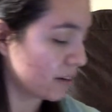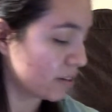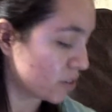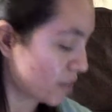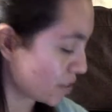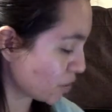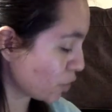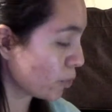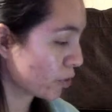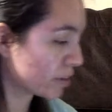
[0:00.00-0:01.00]
So that's your
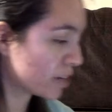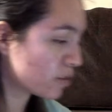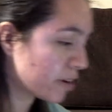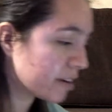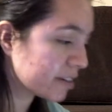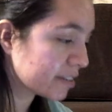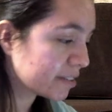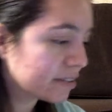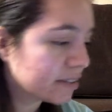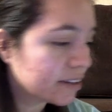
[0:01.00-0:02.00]
morning work.
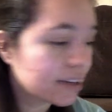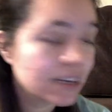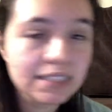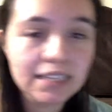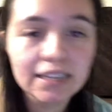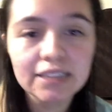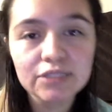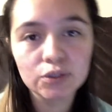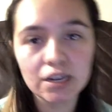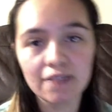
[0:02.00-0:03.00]
Ese es
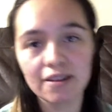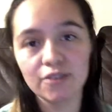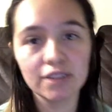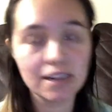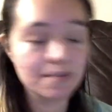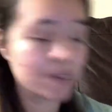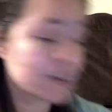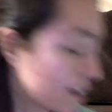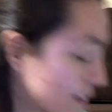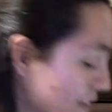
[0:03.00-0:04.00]
tu trabajo de la
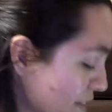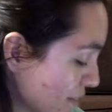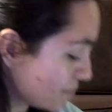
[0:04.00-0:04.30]
mañana.